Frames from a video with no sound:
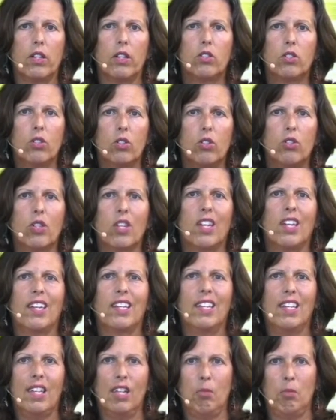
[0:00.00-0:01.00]
That's usually a
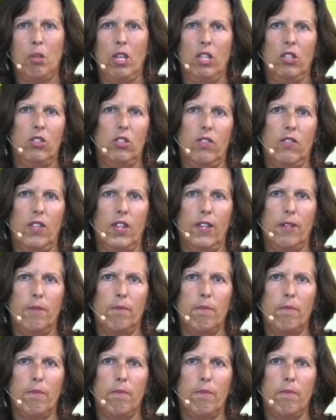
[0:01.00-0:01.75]
key piece of it.